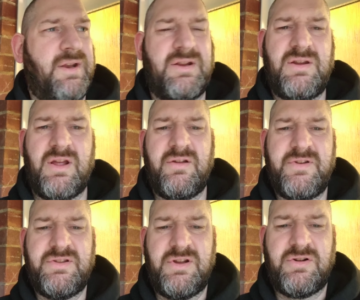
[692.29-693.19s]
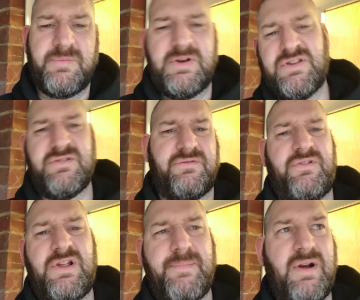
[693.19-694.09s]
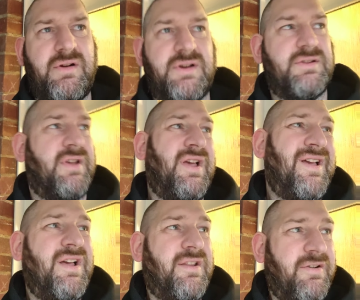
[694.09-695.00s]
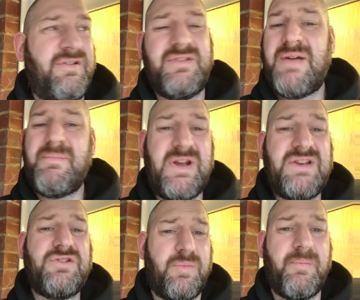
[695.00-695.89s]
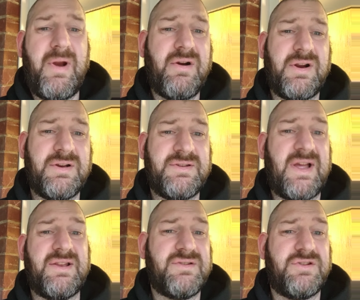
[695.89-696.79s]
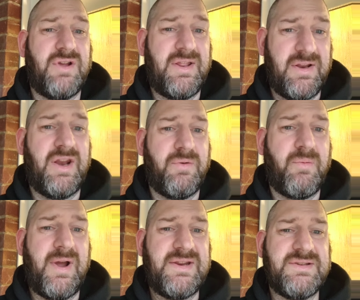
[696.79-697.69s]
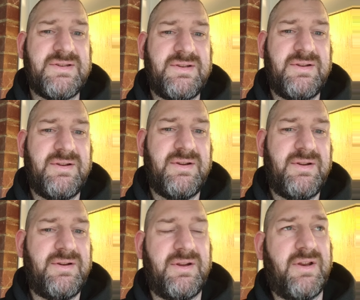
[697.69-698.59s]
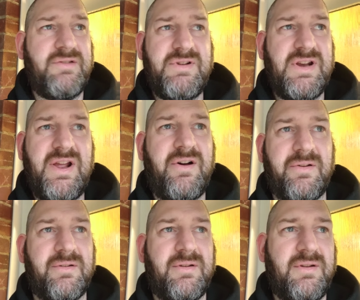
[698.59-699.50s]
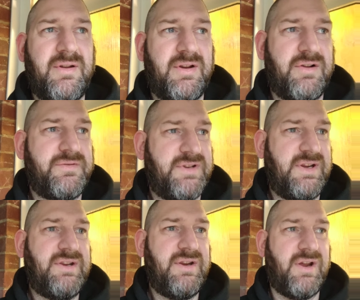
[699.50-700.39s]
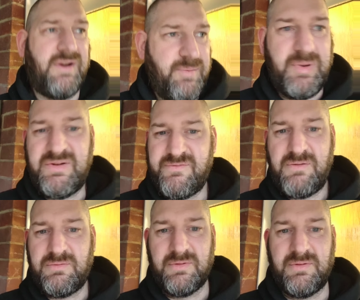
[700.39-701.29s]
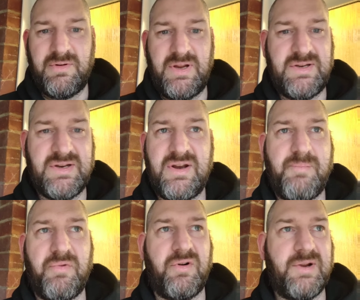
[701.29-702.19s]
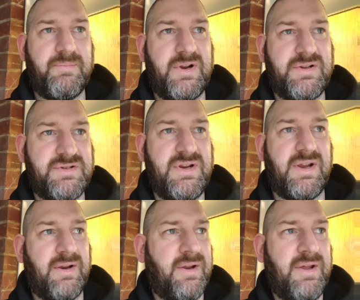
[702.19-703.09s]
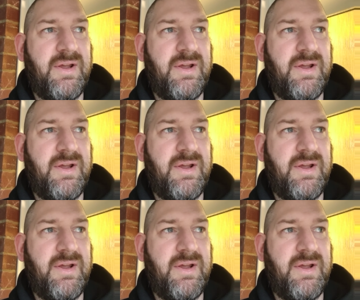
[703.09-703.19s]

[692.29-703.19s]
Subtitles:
I've heard the argument, he doesn't fight Americans. There aren't that many top Americans at the lower weights. You know, there really aren't. And obviously, you know, he beat Fulton. He did a number on him last year